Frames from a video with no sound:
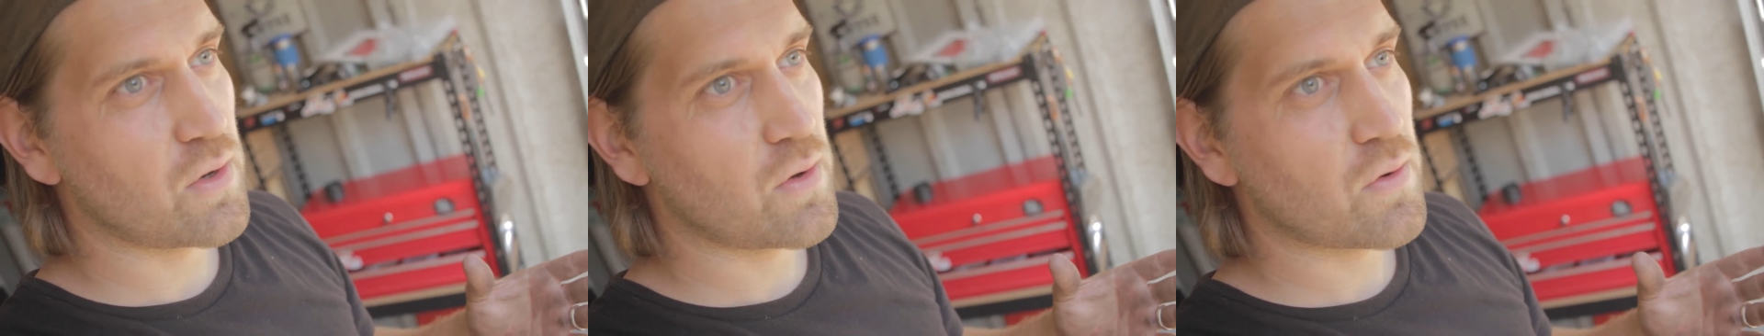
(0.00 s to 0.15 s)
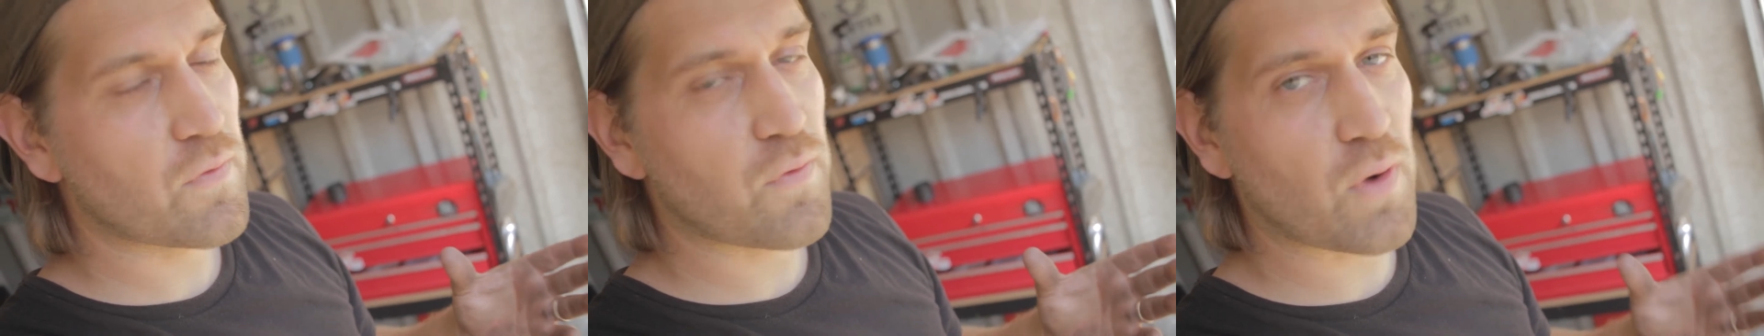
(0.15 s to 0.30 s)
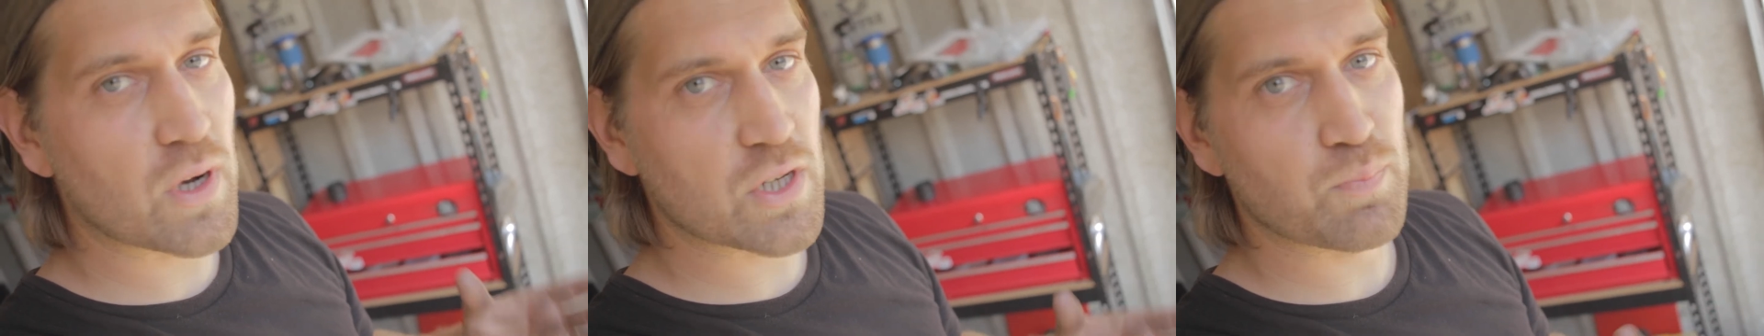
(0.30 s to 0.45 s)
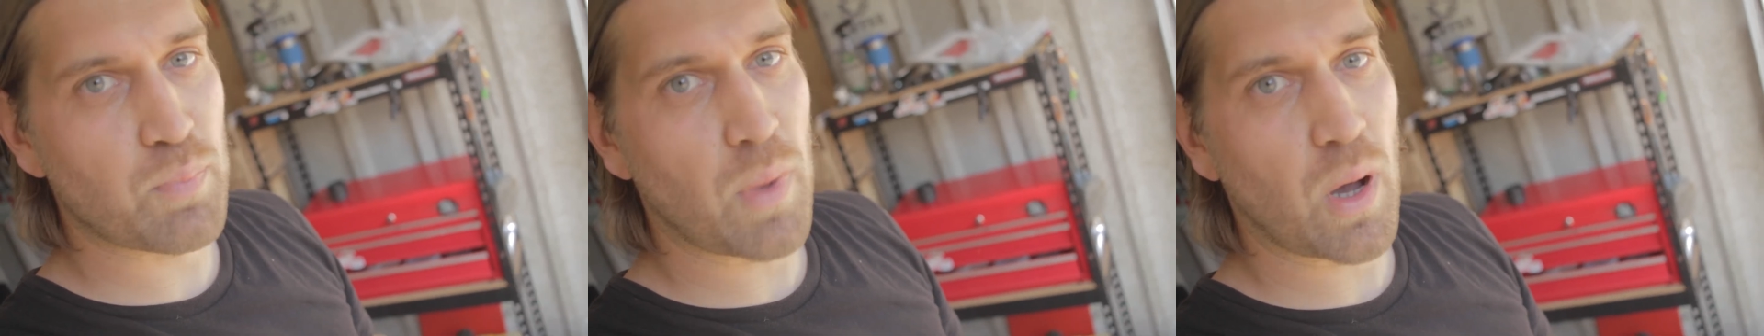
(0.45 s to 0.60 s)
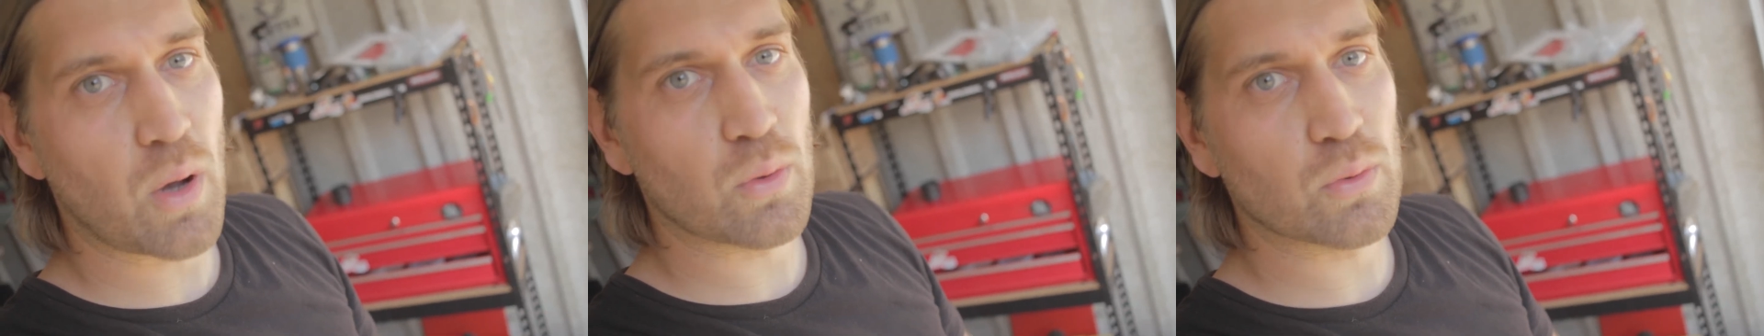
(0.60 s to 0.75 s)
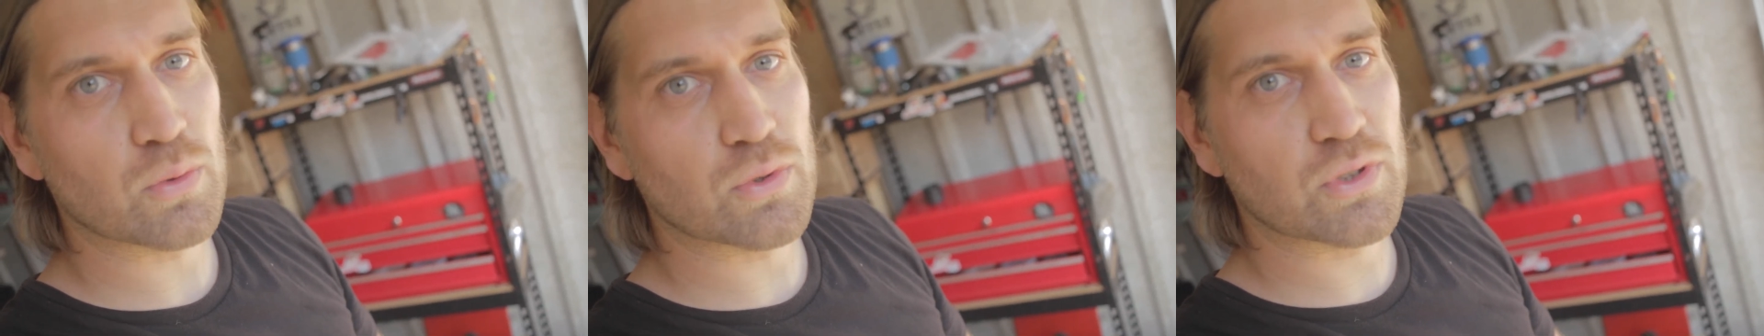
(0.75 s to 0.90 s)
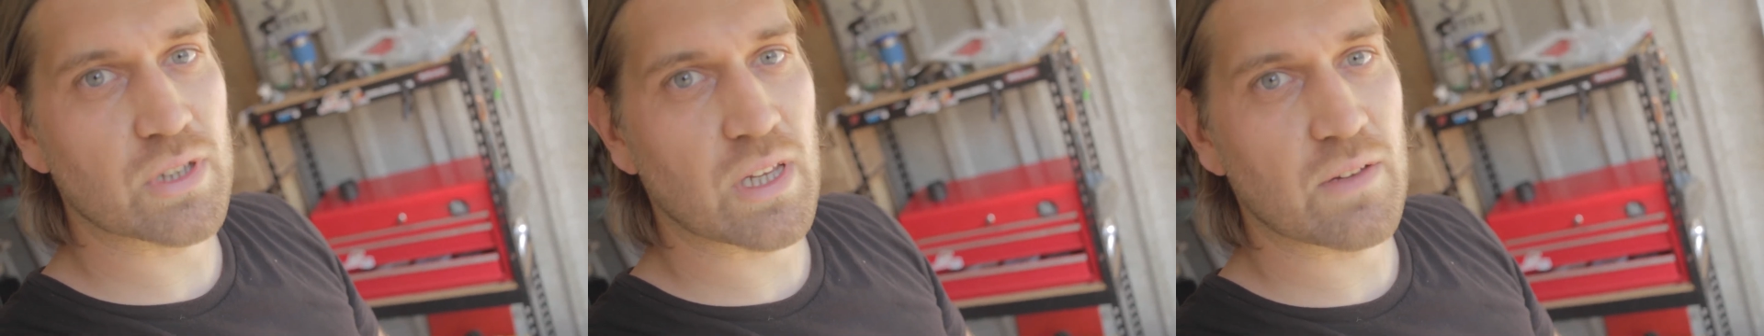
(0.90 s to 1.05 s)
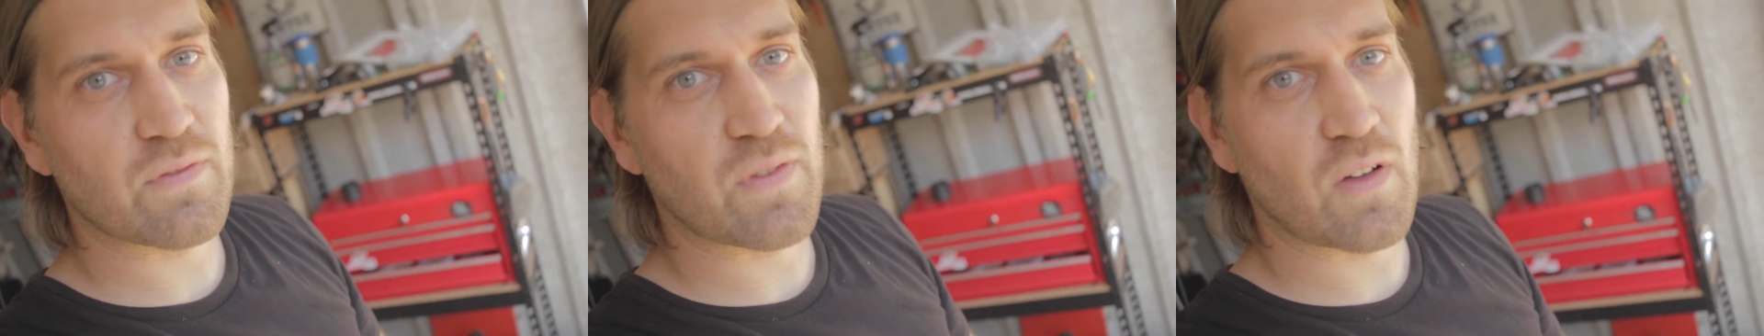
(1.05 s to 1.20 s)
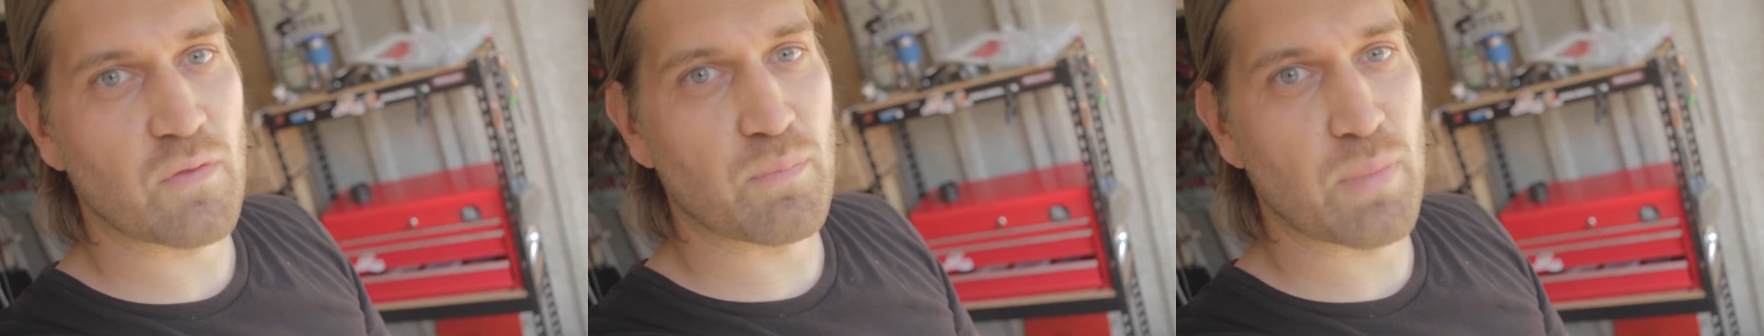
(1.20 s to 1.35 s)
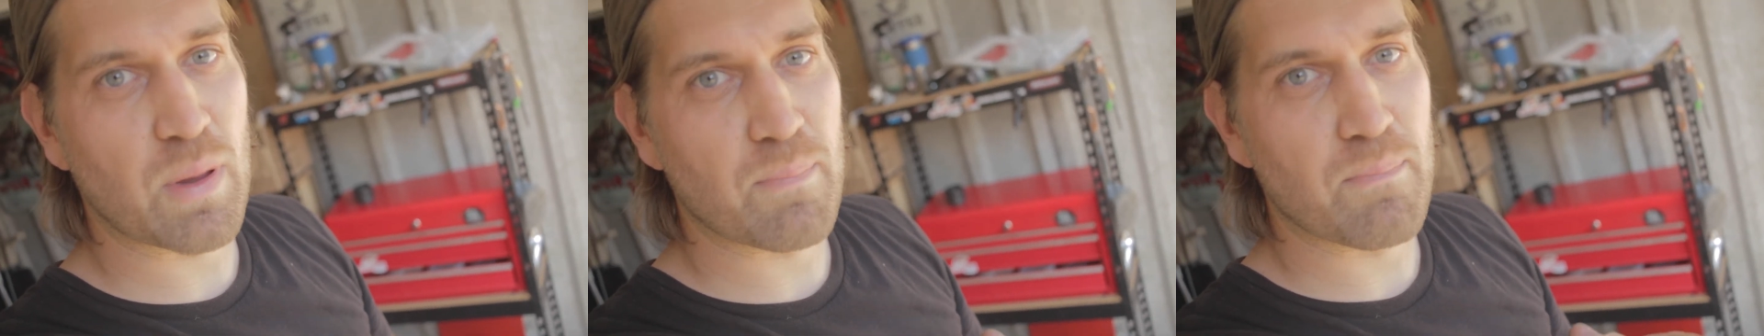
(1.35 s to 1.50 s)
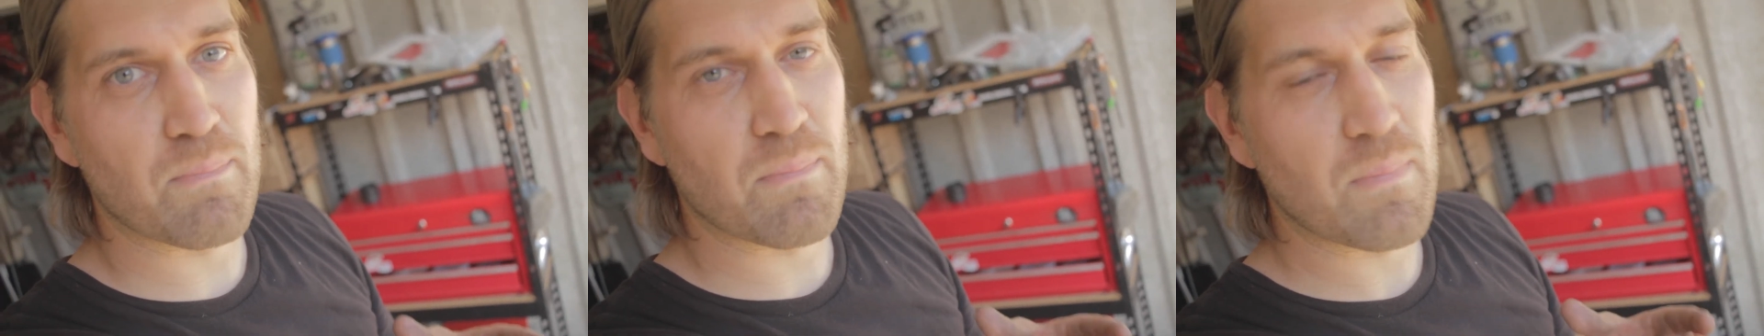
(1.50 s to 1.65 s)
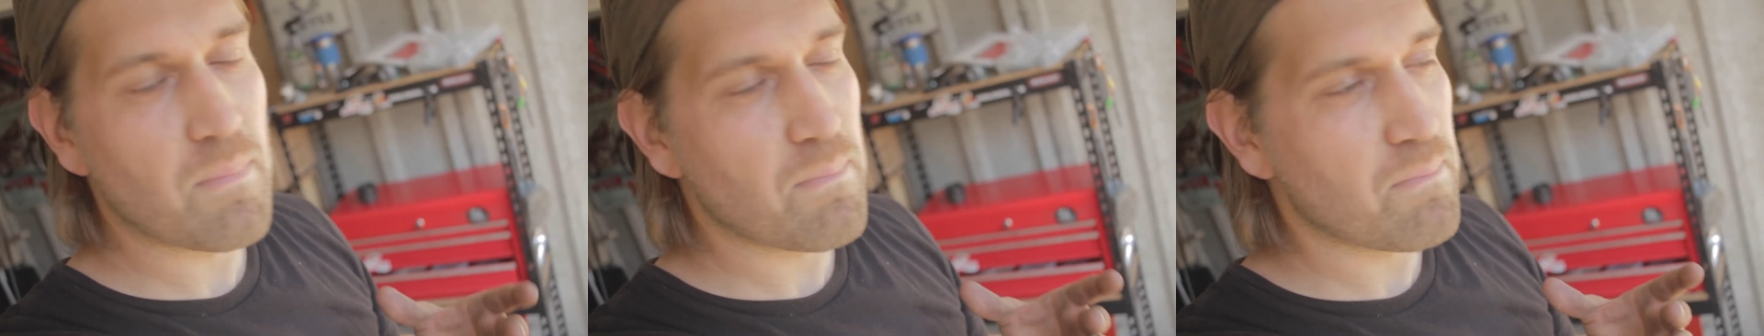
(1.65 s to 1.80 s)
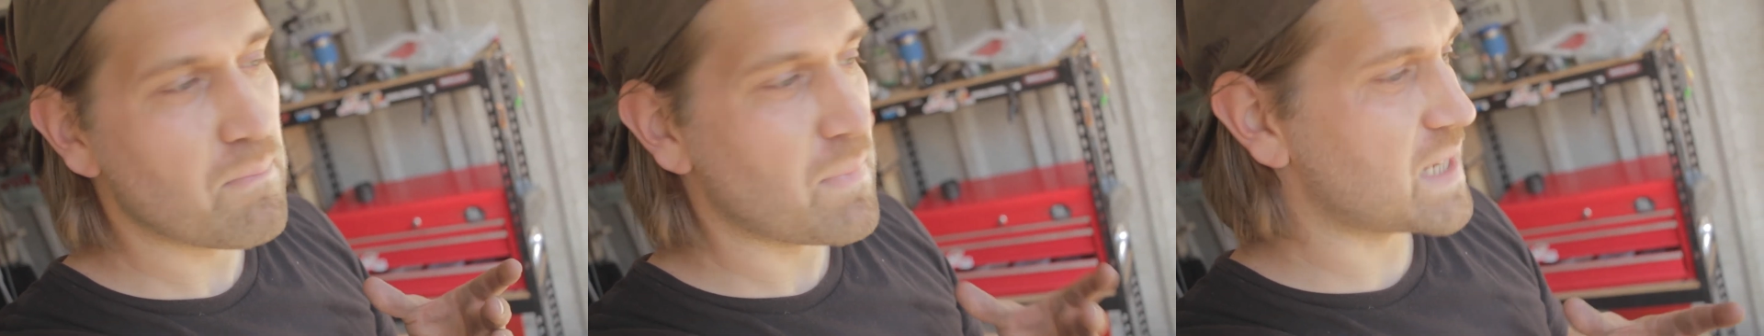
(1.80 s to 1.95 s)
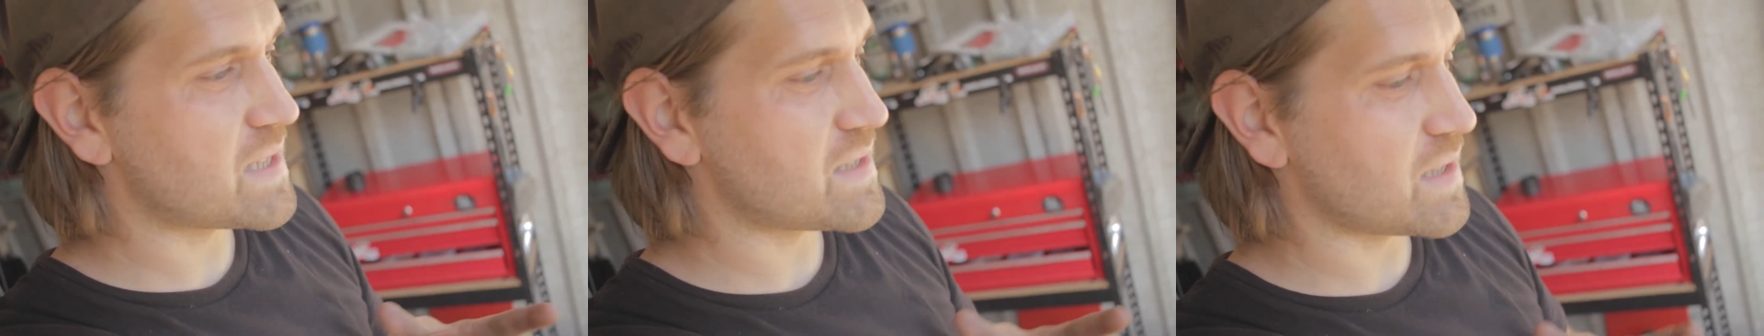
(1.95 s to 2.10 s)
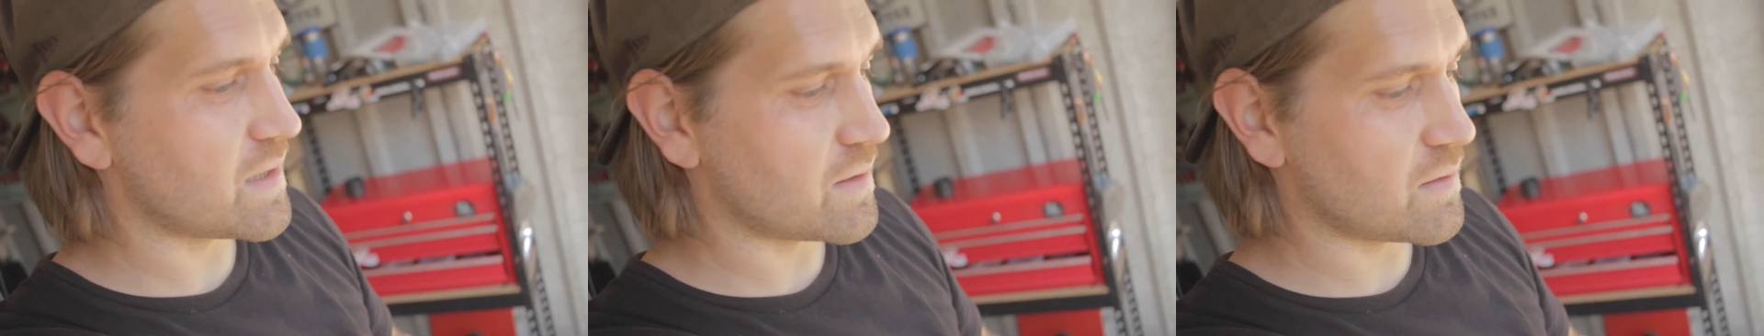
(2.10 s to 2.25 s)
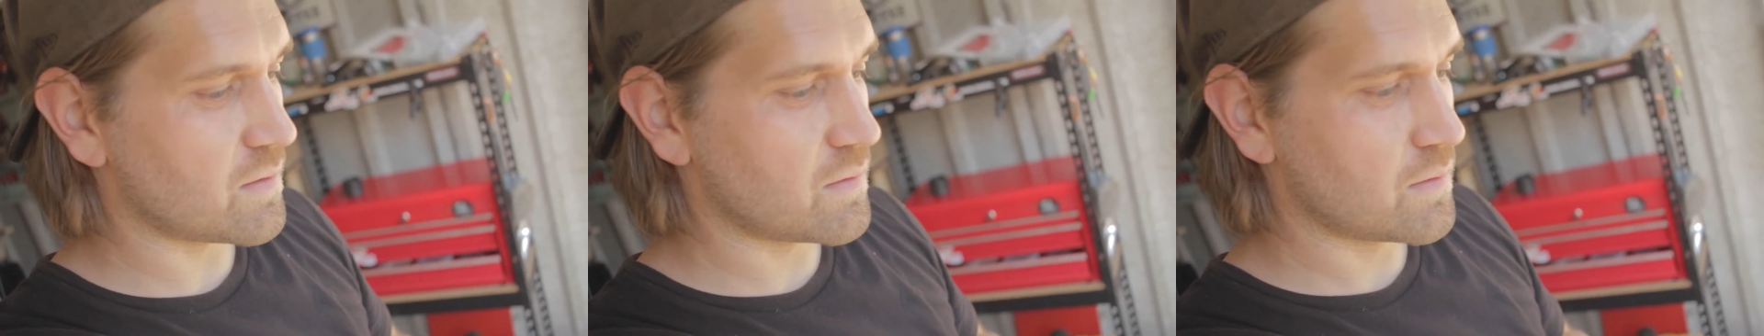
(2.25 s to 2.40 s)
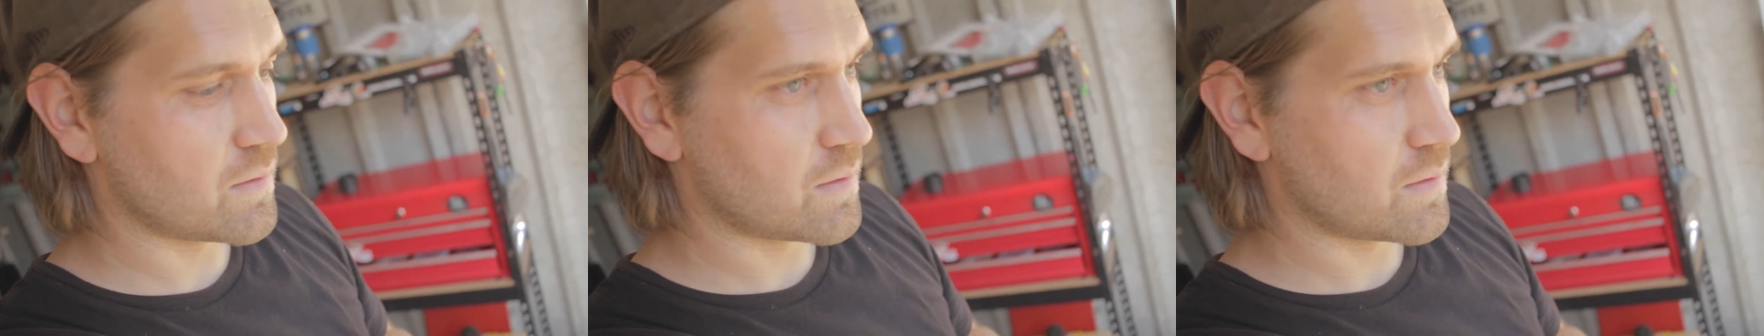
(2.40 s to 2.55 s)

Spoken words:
fresh bolts, if I've been missing